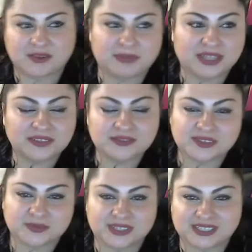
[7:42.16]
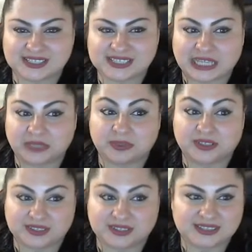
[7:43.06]
menus, widgets, and
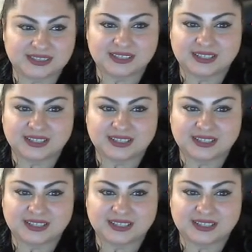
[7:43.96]
appearance.